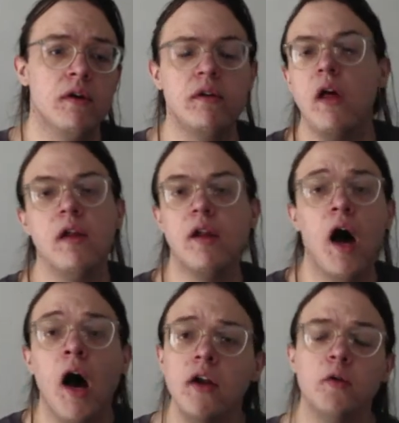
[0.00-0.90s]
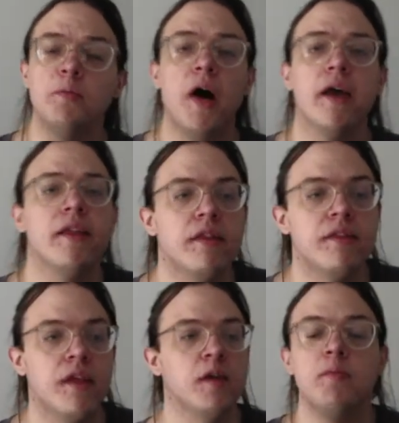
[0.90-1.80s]
not an autopilot
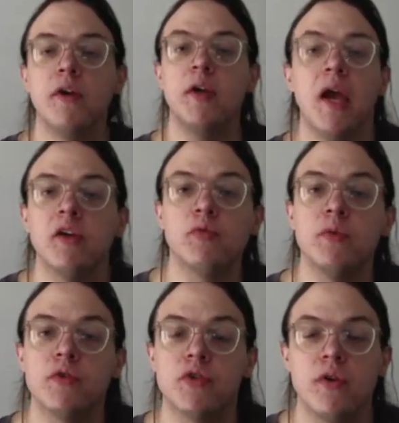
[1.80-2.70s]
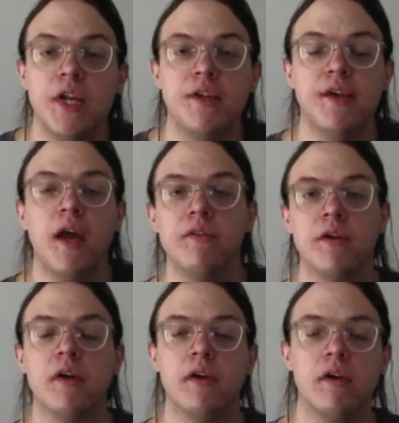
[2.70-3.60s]
thing, but an actual journey
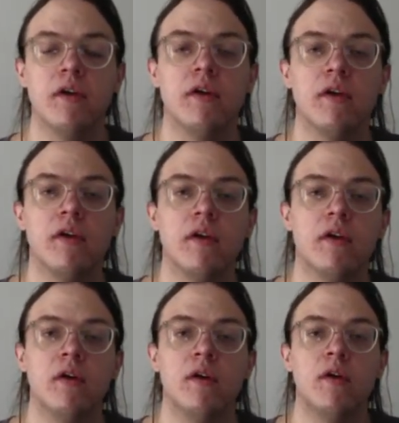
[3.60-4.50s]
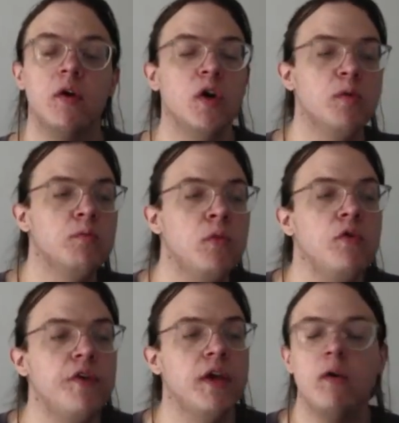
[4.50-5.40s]
together.
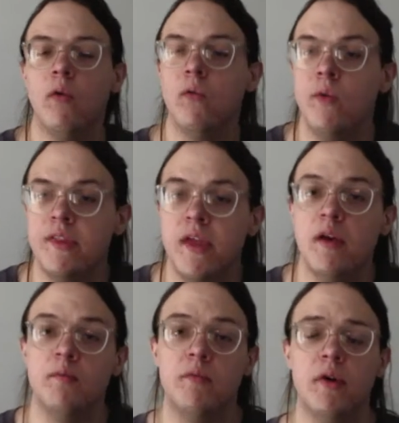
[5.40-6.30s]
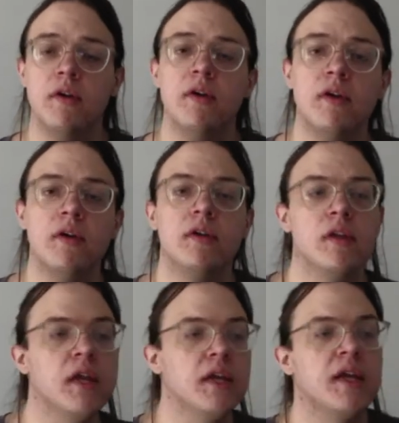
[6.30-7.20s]
Moving with him.
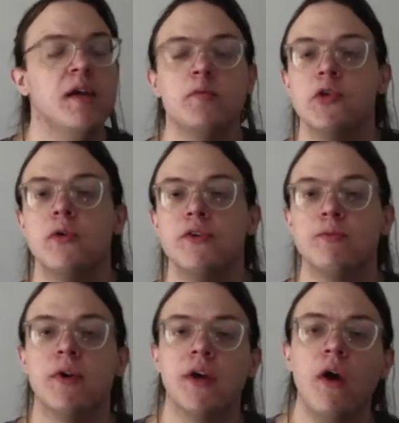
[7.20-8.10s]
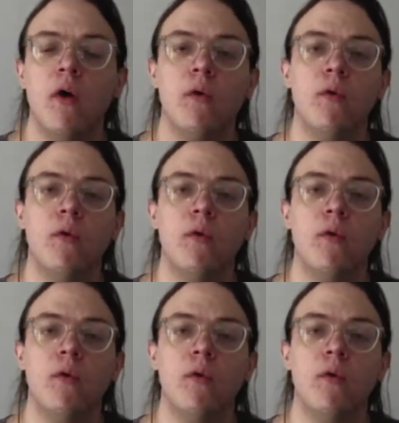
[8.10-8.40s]
Letting him show us where to go.